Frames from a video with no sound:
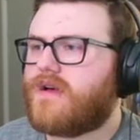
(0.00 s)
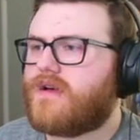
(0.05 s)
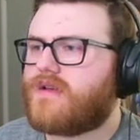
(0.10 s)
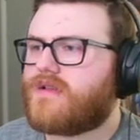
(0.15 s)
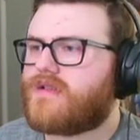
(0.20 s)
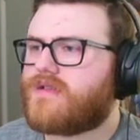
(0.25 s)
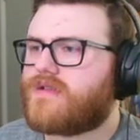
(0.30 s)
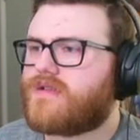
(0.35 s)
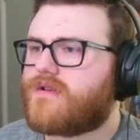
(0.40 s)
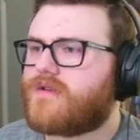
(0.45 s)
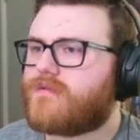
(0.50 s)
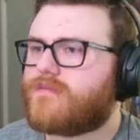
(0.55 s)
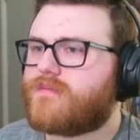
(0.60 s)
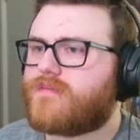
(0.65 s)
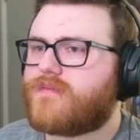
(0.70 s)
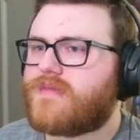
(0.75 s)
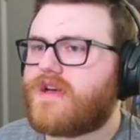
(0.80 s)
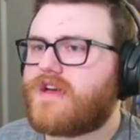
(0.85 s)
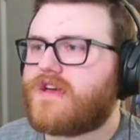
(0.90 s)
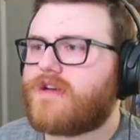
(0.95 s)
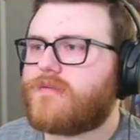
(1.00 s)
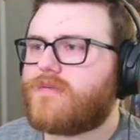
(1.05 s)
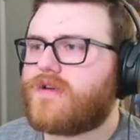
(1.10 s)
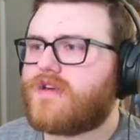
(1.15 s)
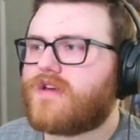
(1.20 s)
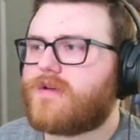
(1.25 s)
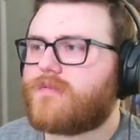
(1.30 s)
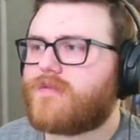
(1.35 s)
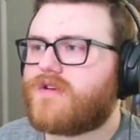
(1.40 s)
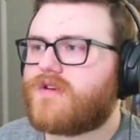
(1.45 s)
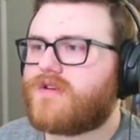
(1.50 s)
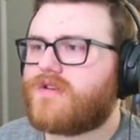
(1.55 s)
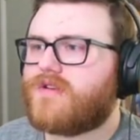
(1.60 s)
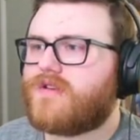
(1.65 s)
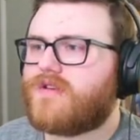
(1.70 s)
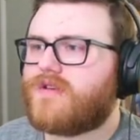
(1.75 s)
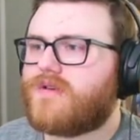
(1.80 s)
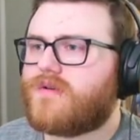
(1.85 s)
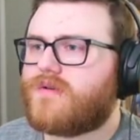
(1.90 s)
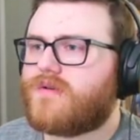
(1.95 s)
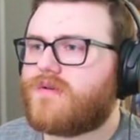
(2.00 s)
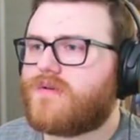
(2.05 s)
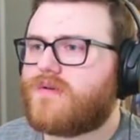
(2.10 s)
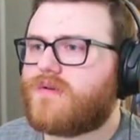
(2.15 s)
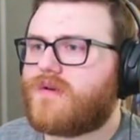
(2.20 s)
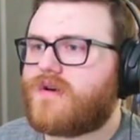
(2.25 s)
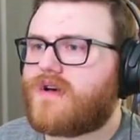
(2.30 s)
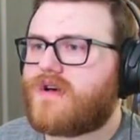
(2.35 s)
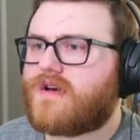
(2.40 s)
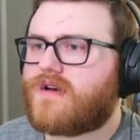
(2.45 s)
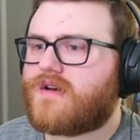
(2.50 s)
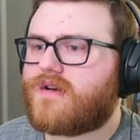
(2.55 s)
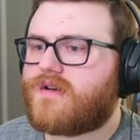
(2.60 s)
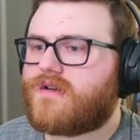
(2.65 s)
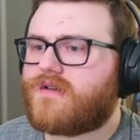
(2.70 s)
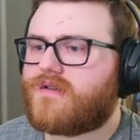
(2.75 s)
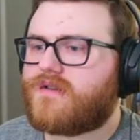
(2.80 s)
So maybe I'm good to, uh,